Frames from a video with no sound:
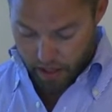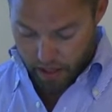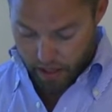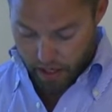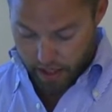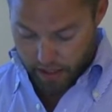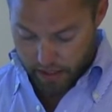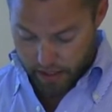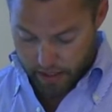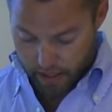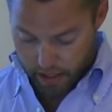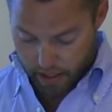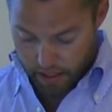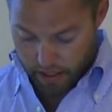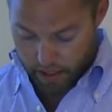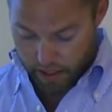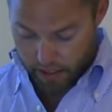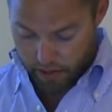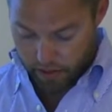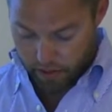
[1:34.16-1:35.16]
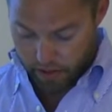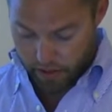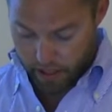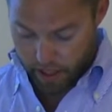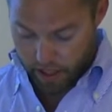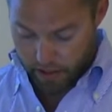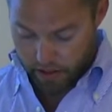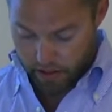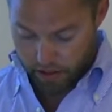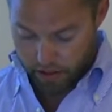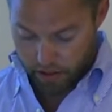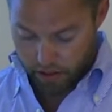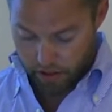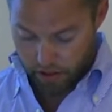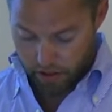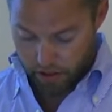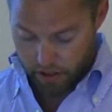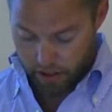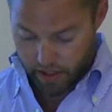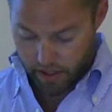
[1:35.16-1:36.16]
The idea here is not to
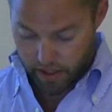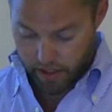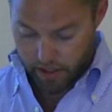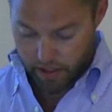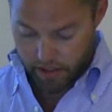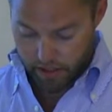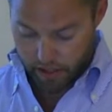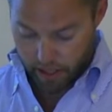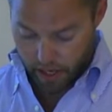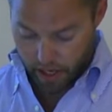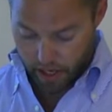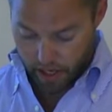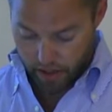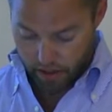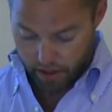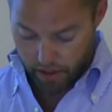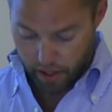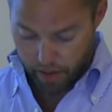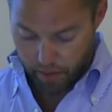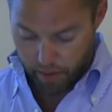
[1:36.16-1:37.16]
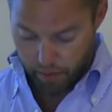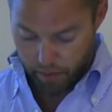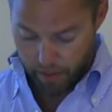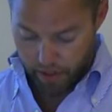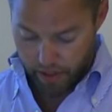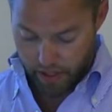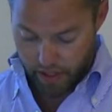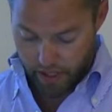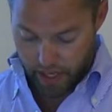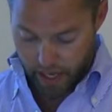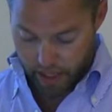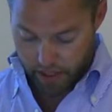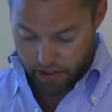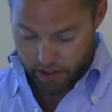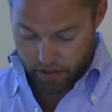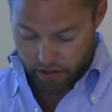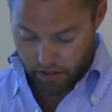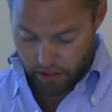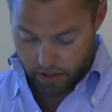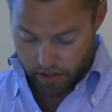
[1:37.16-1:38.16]
just look at the design or come up with a
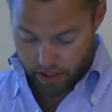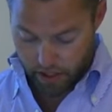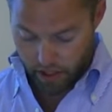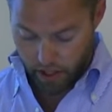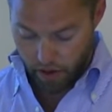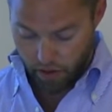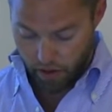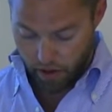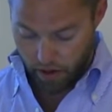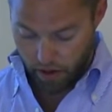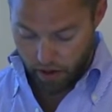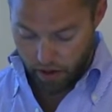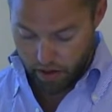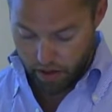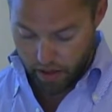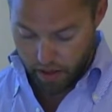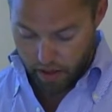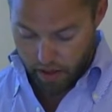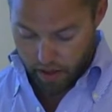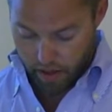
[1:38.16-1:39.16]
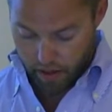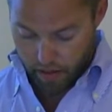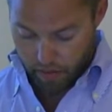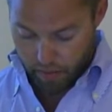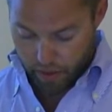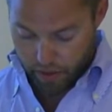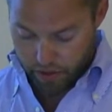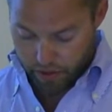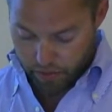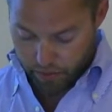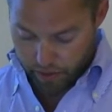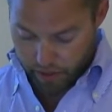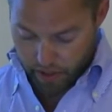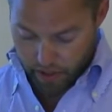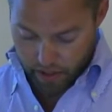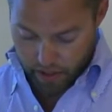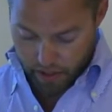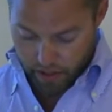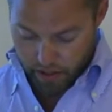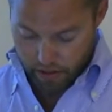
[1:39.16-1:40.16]
nicer looking OR, but to
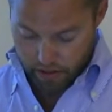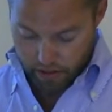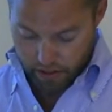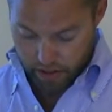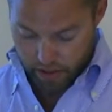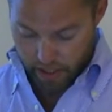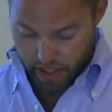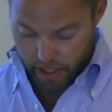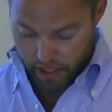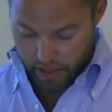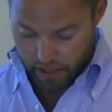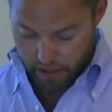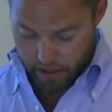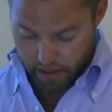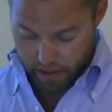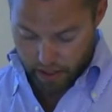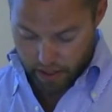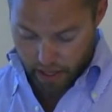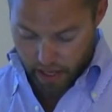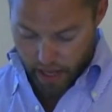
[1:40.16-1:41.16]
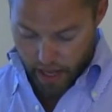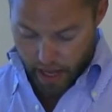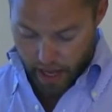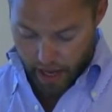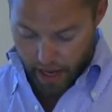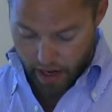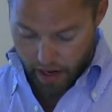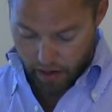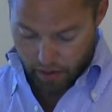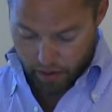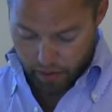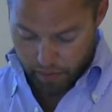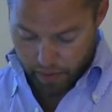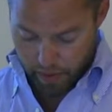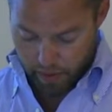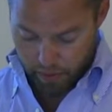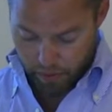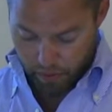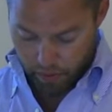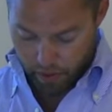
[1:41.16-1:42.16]
really understand how do
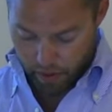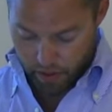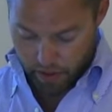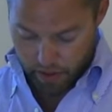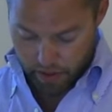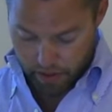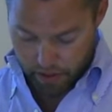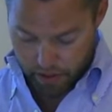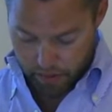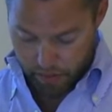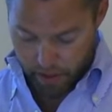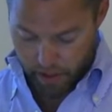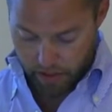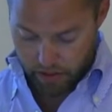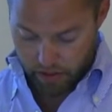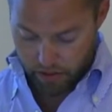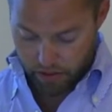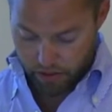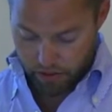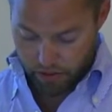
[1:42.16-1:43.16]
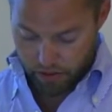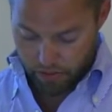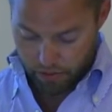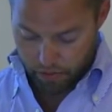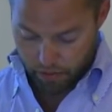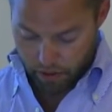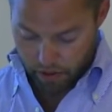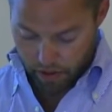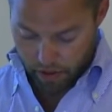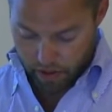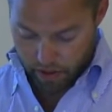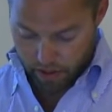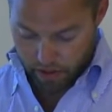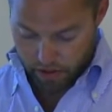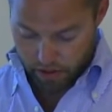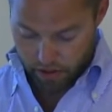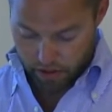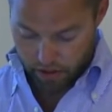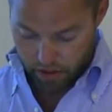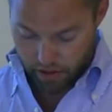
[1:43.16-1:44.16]
people work in the spaces, what are the
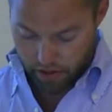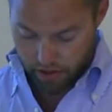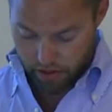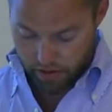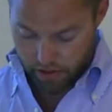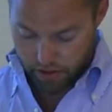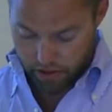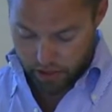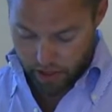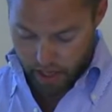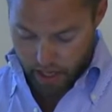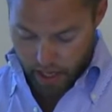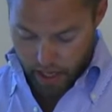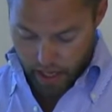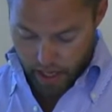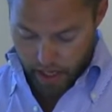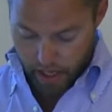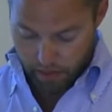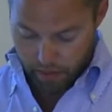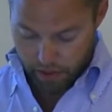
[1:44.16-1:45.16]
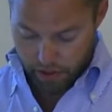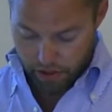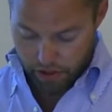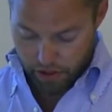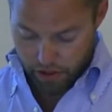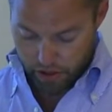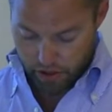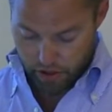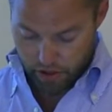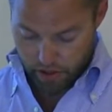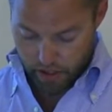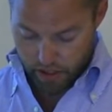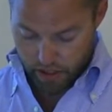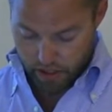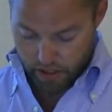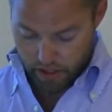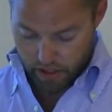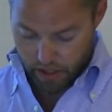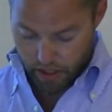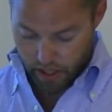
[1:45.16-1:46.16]
concerns, and to be sure that
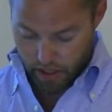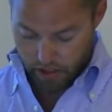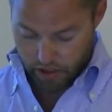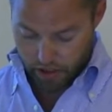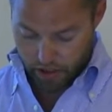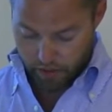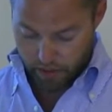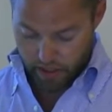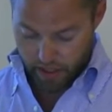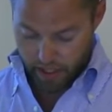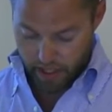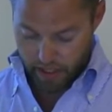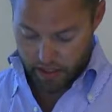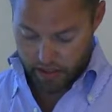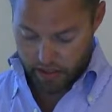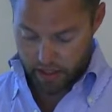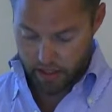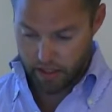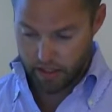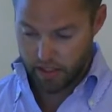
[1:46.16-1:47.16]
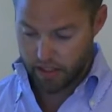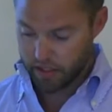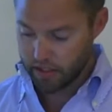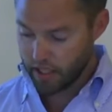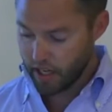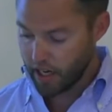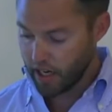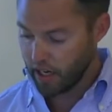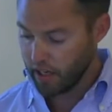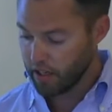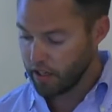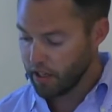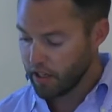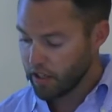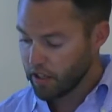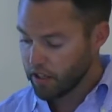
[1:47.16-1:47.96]
it's not just related to the design.